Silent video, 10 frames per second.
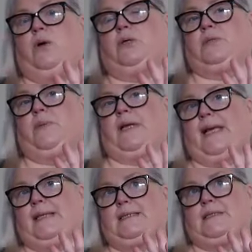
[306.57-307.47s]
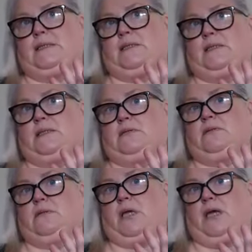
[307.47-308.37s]
what somebody else is
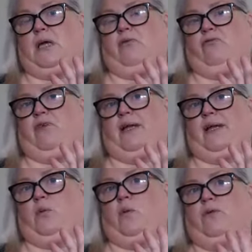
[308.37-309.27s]
thinking and feeling.